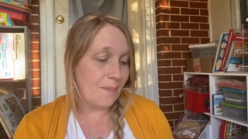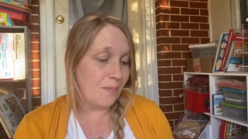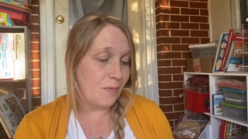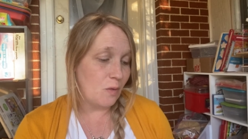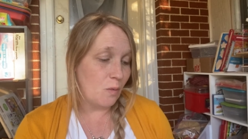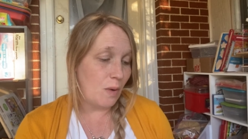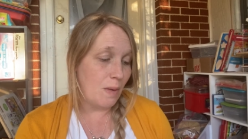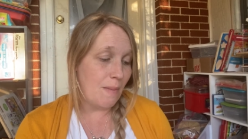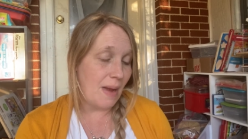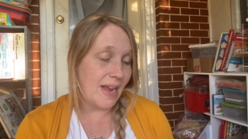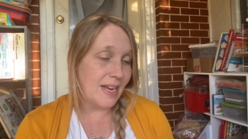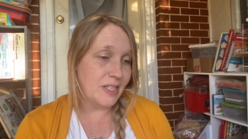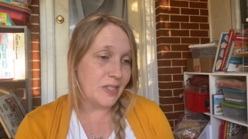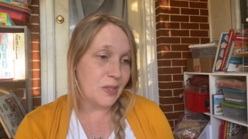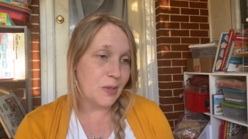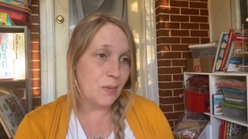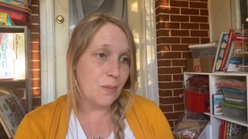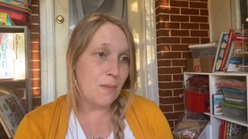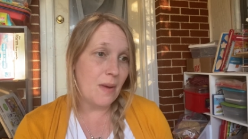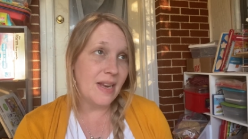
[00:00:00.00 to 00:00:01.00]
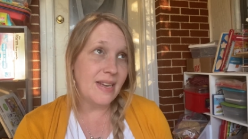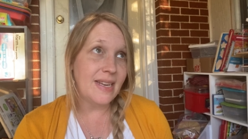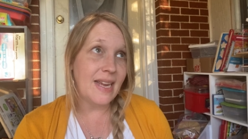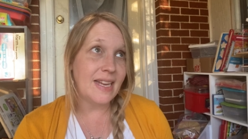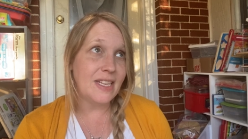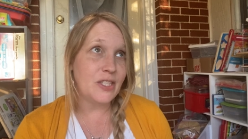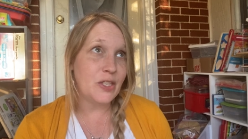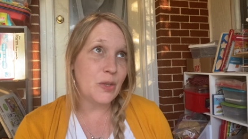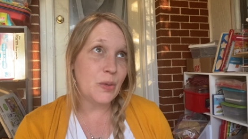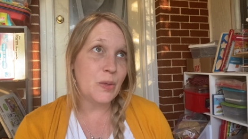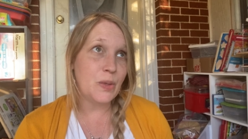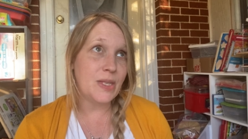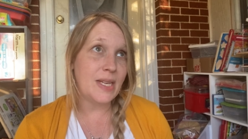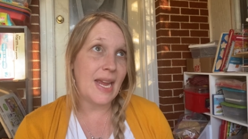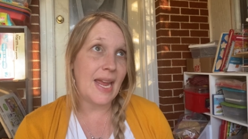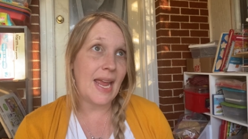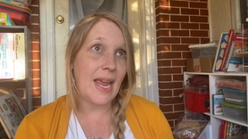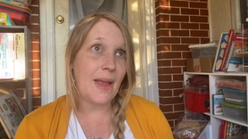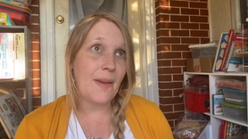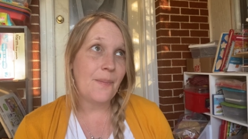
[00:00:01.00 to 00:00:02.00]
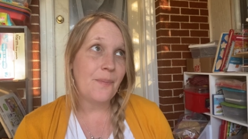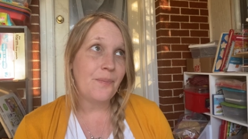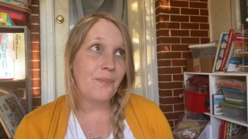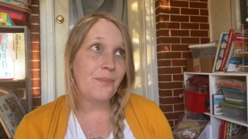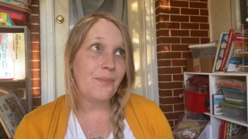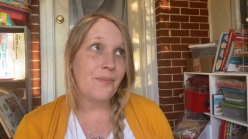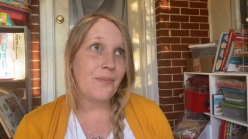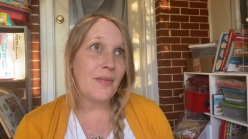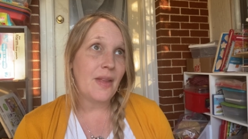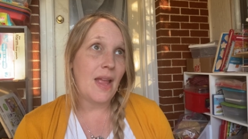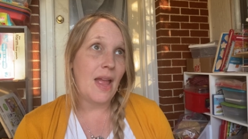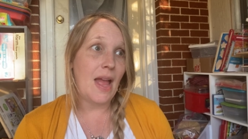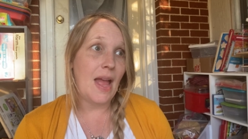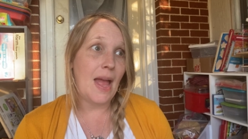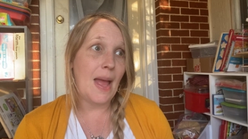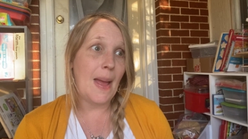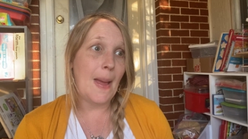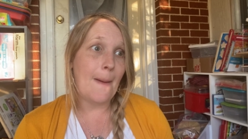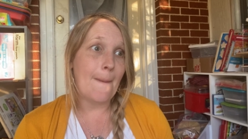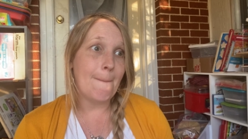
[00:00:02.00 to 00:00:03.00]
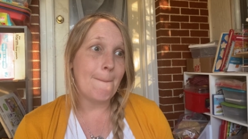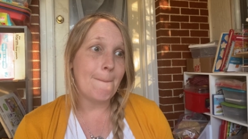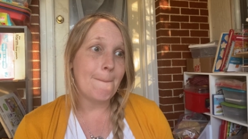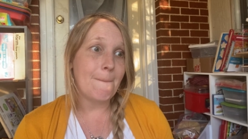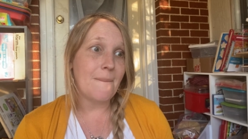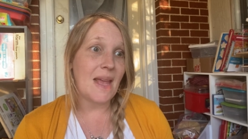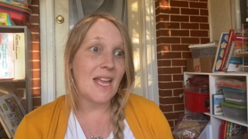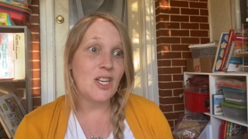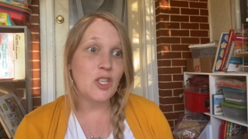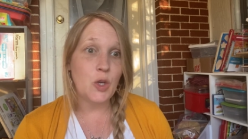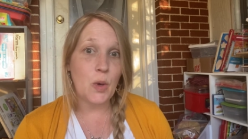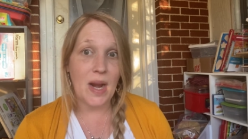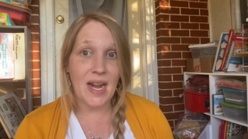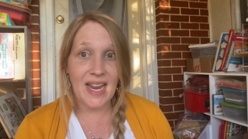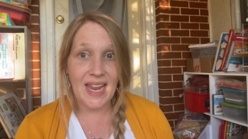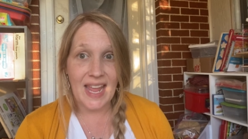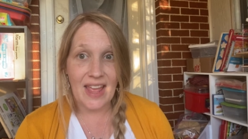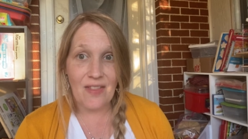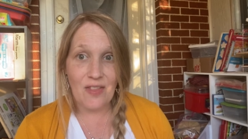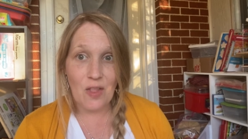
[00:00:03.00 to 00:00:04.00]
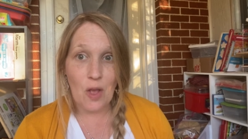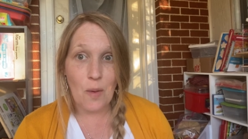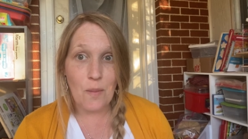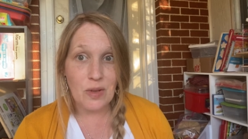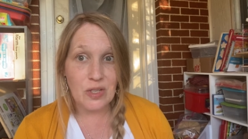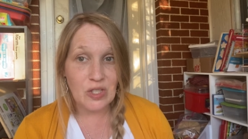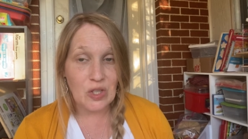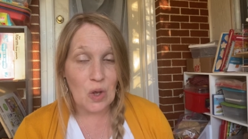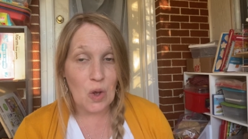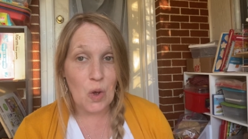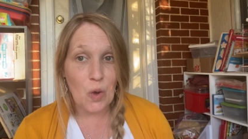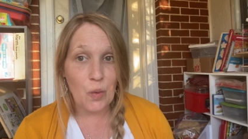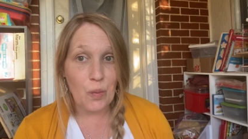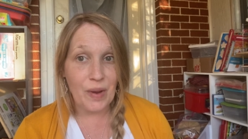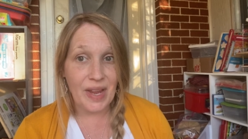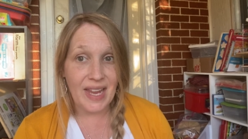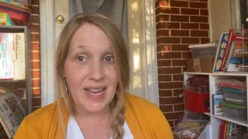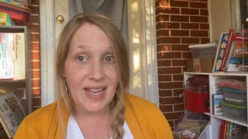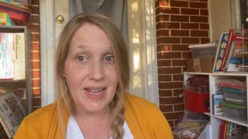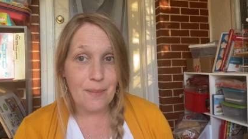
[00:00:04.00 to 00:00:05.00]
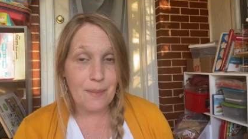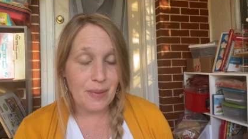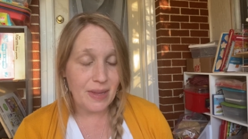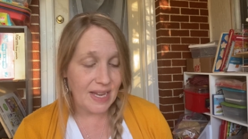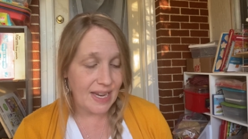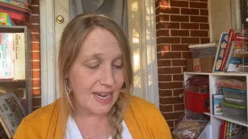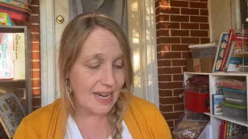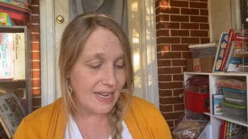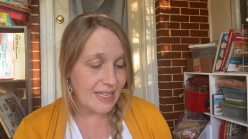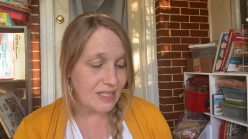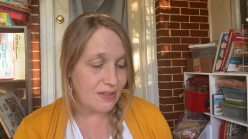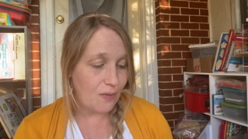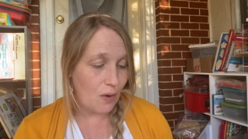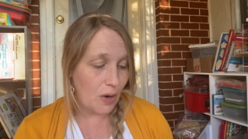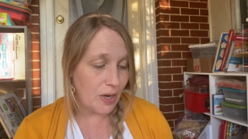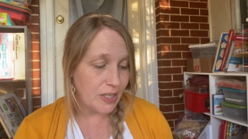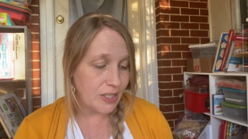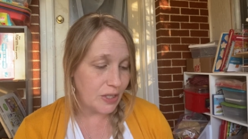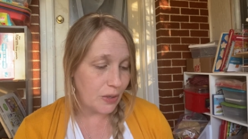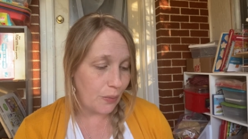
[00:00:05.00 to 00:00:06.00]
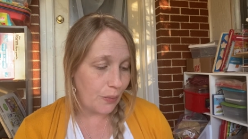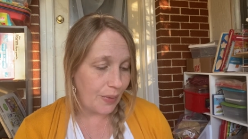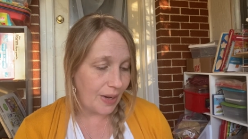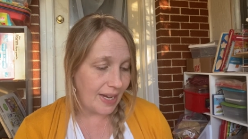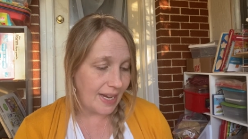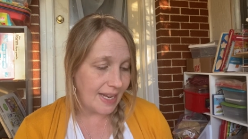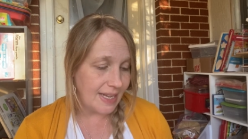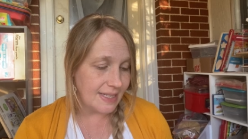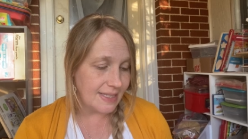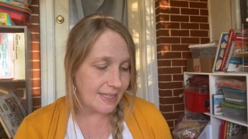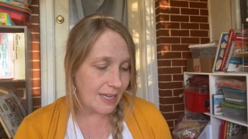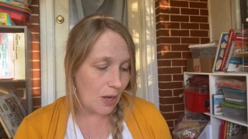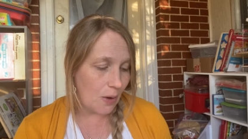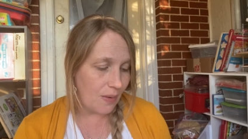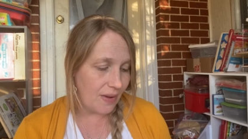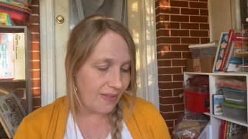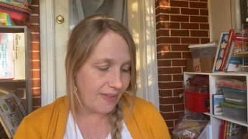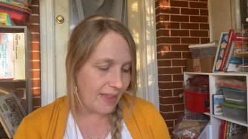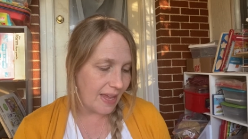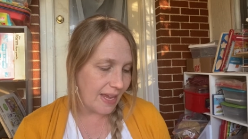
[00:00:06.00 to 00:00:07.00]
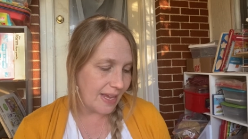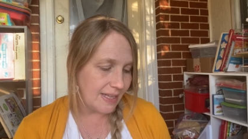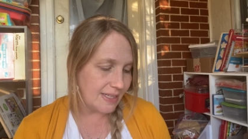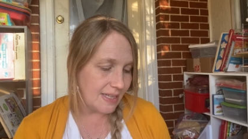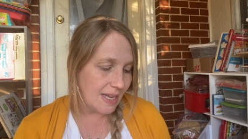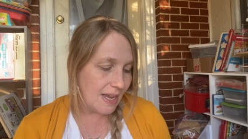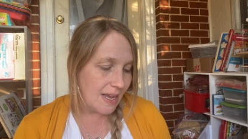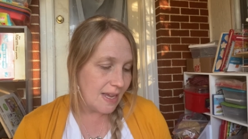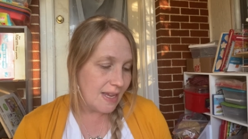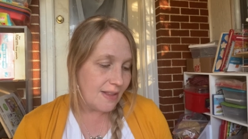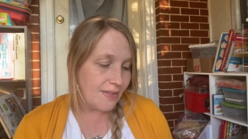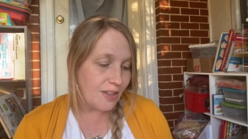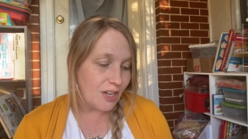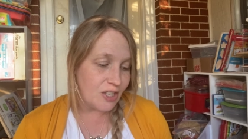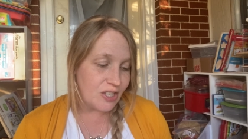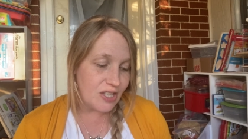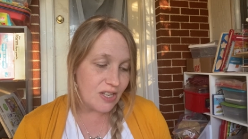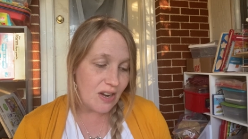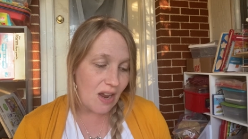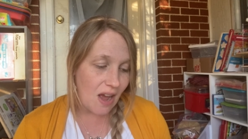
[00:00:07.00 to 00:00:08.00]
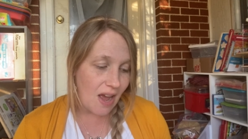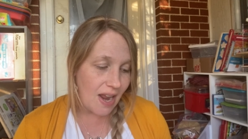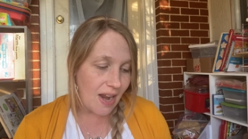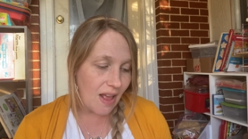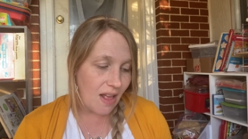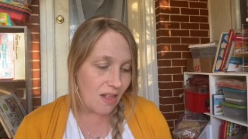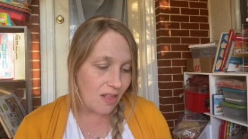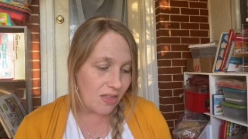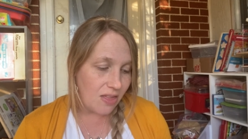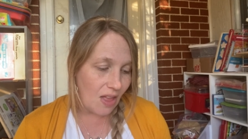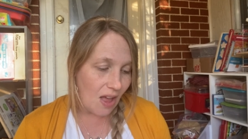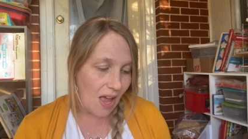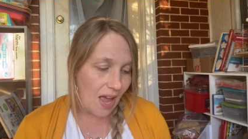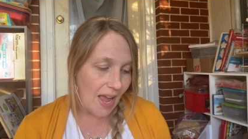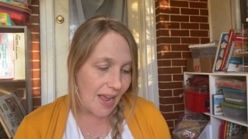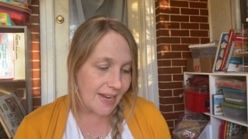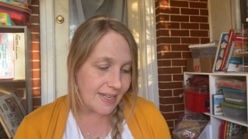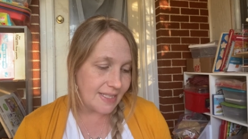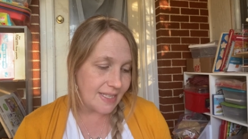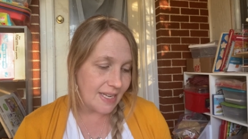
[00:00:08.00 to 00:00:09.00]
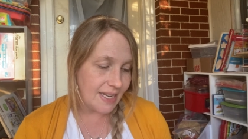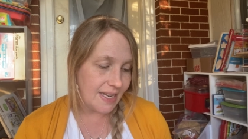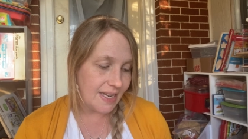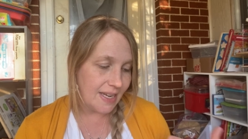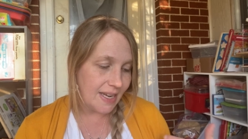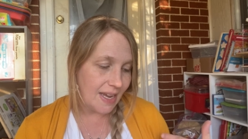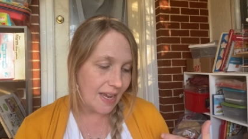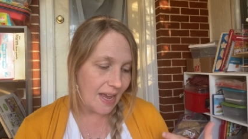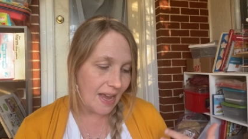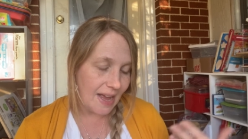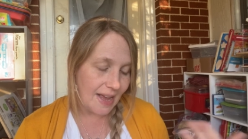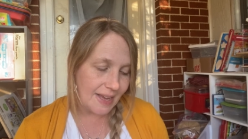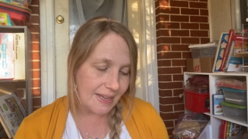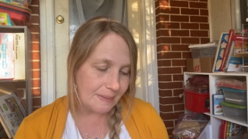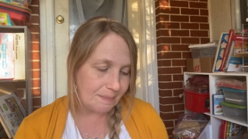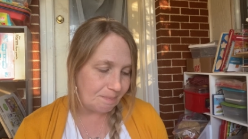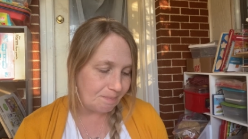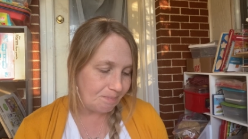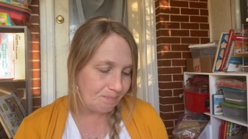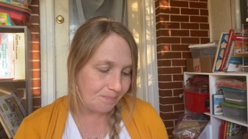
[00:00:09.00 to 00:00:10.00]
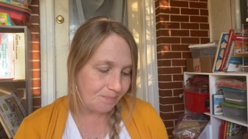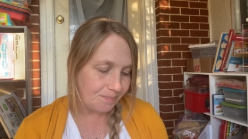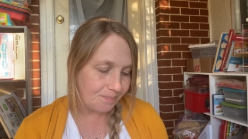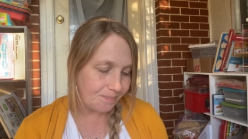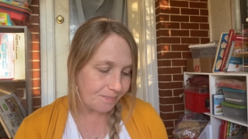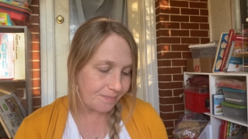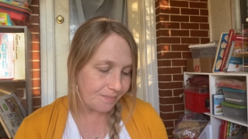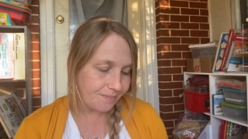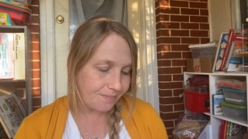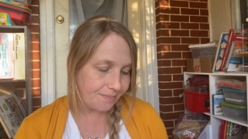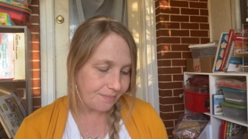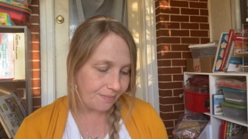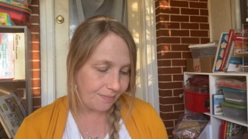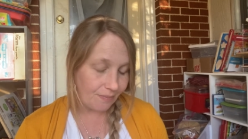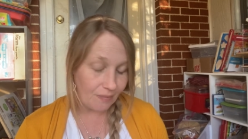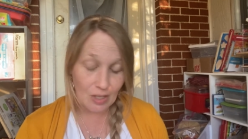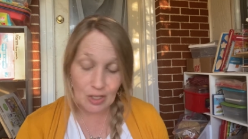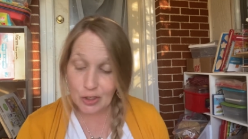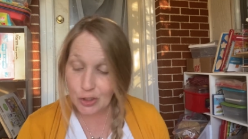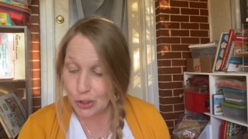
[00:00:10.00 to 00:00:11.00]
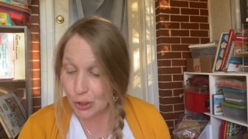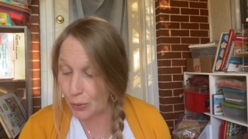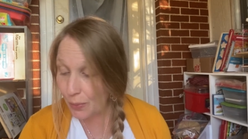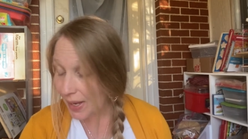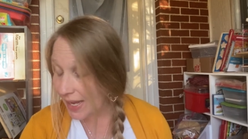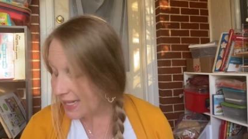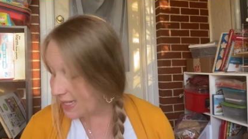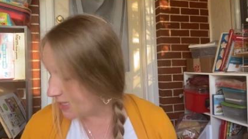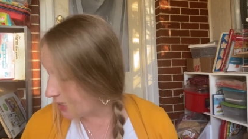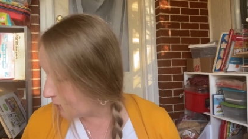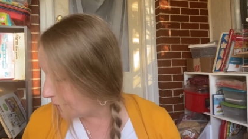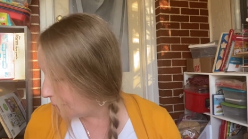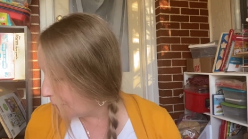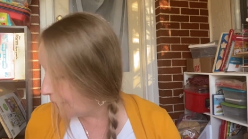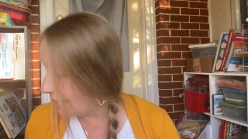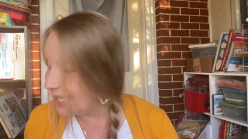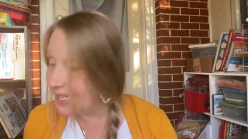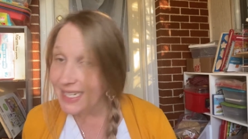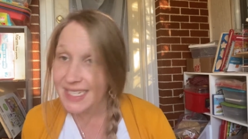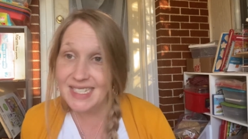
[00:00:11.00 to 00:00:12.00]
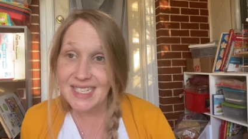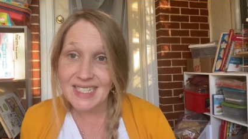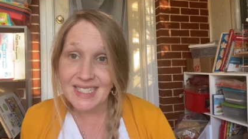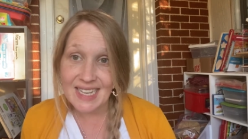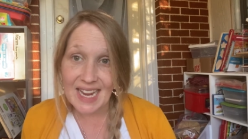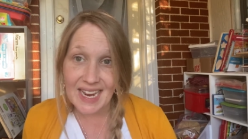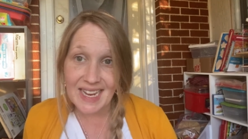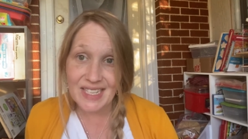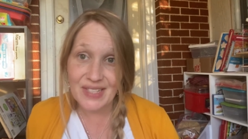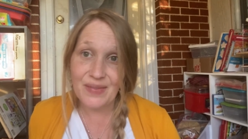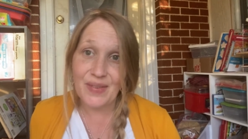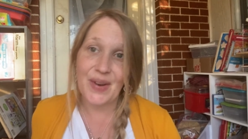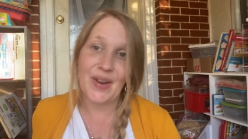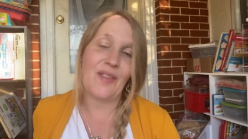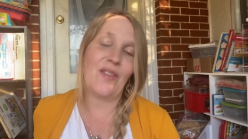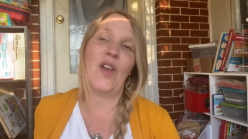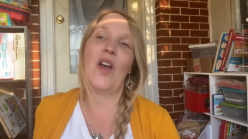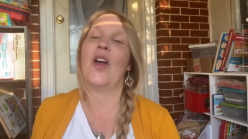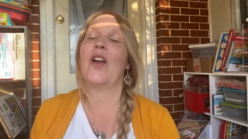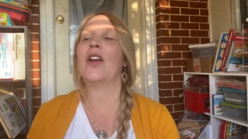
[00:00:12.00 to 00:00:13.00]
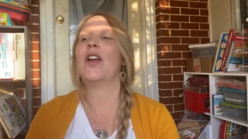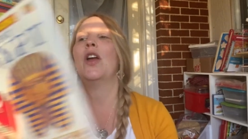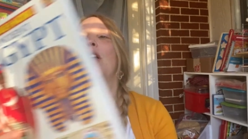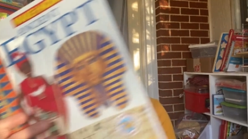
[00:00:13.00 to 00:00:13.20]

we might do Monday, Tuesday, and try to get almost the whole week completed as far as the readings go and things. There's not a lot to it, so it really doesn't take us very long.